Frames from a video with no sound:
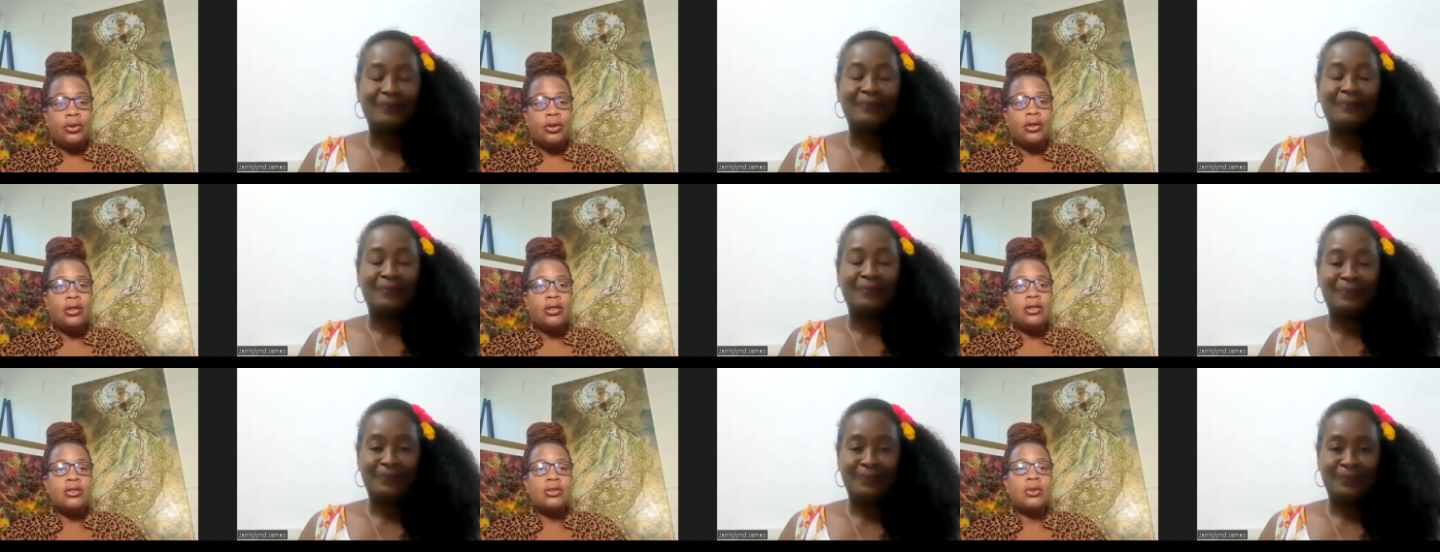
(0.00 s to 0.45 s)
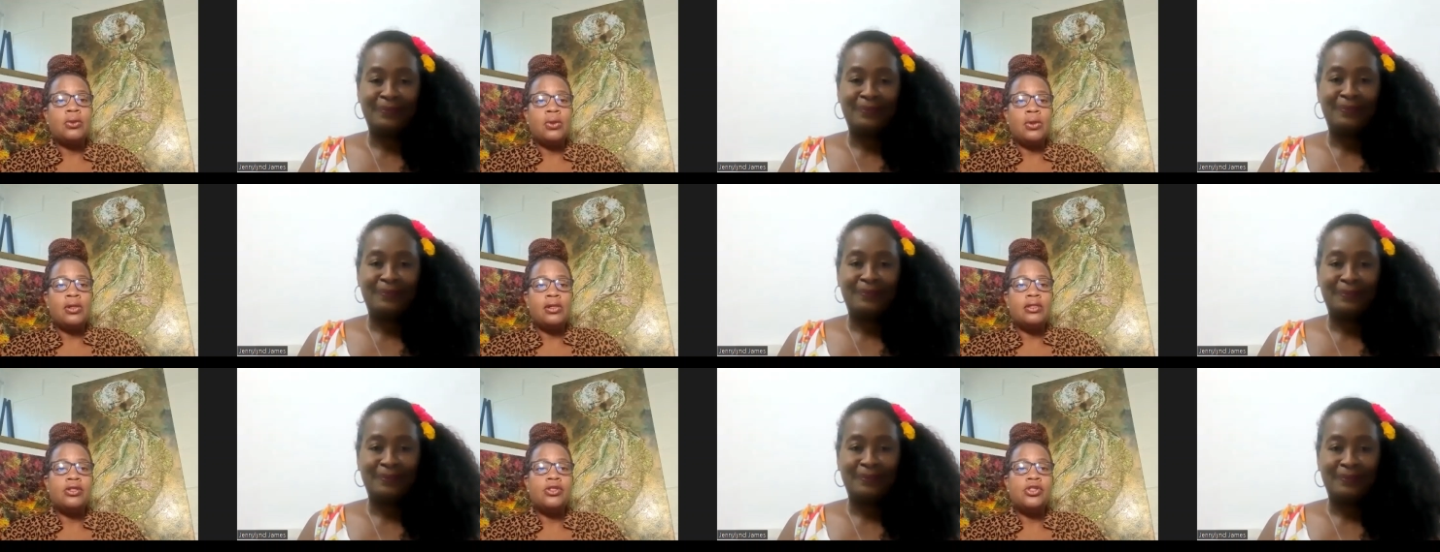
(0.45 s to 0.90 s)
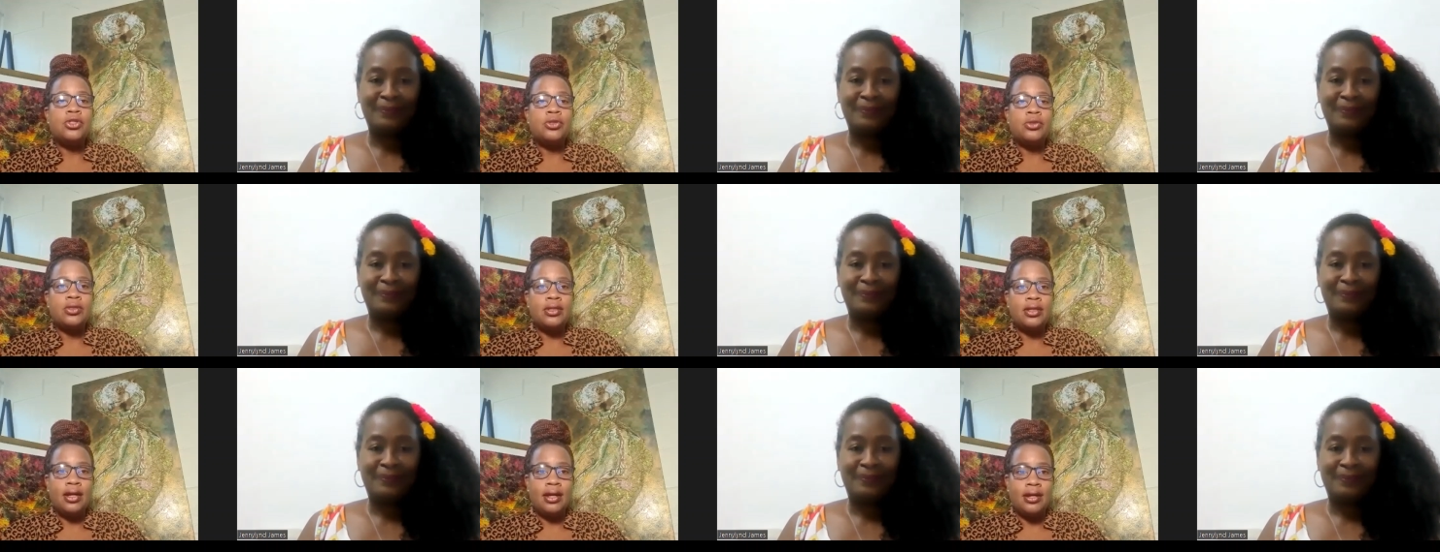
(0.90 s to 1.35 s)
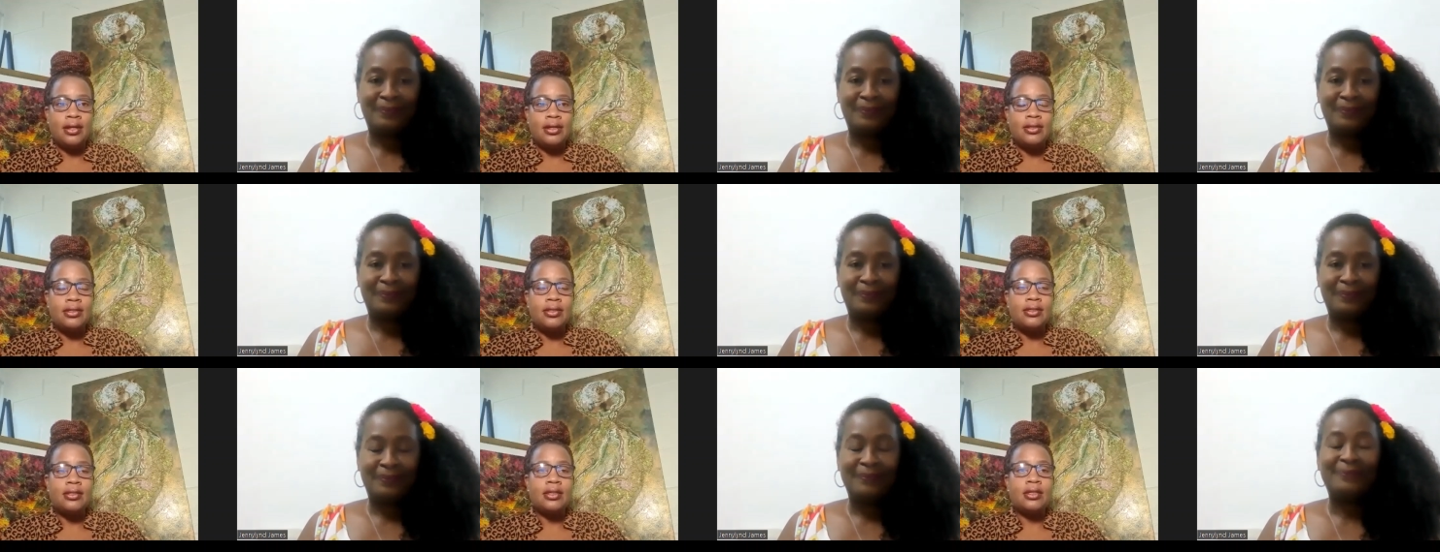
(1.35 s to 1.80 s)
Speaker 1: It's called Chosen
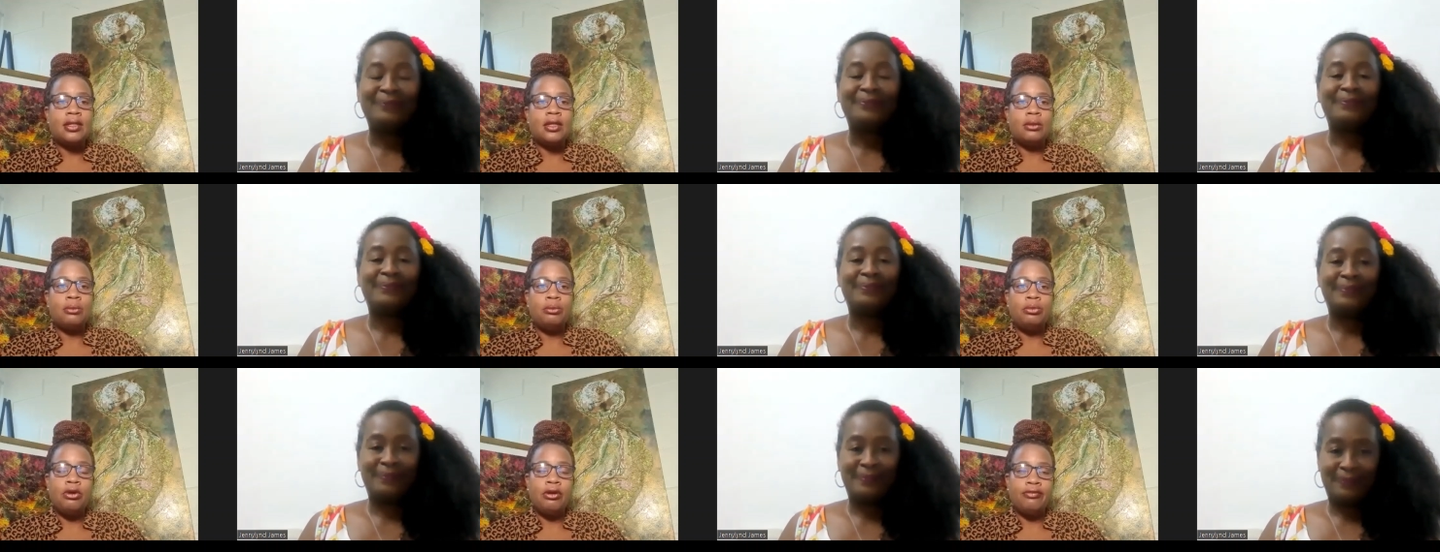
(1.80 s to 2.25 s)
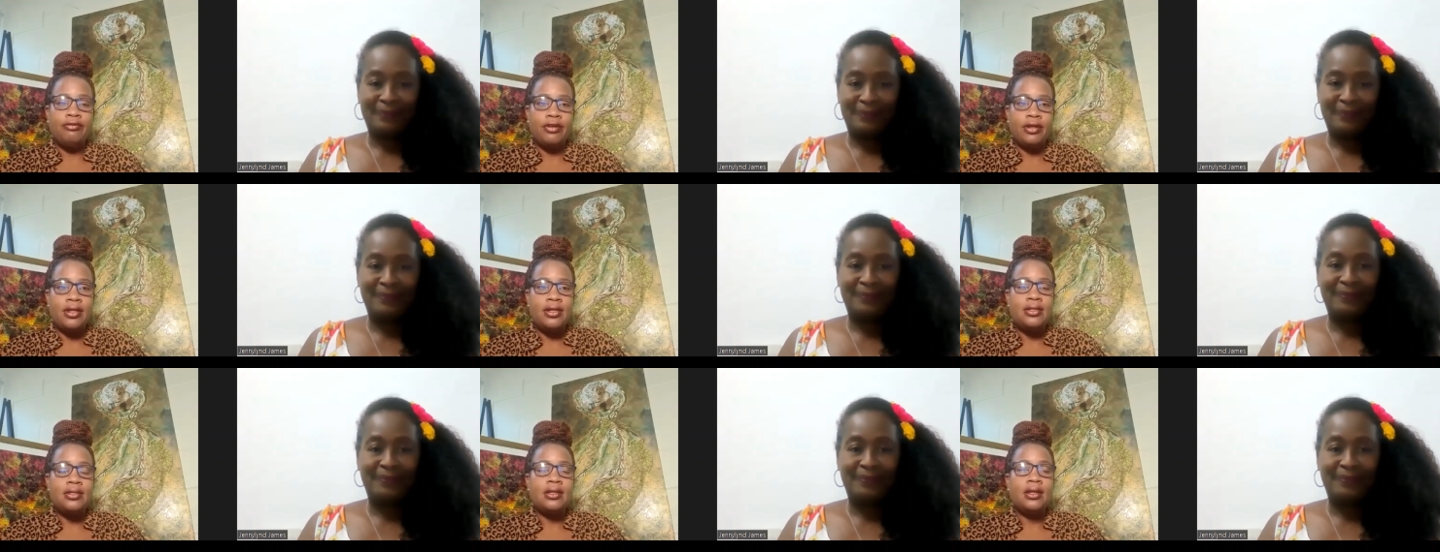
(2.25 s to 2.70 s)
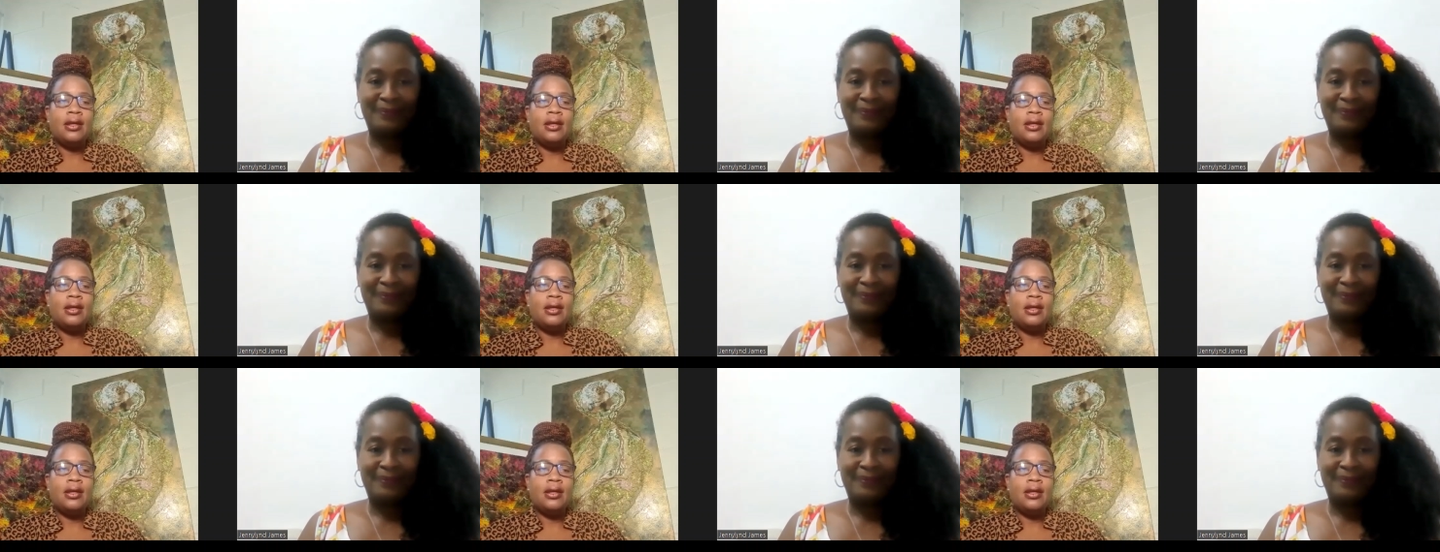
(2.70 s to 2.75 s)
Hands. It's a nonprofit,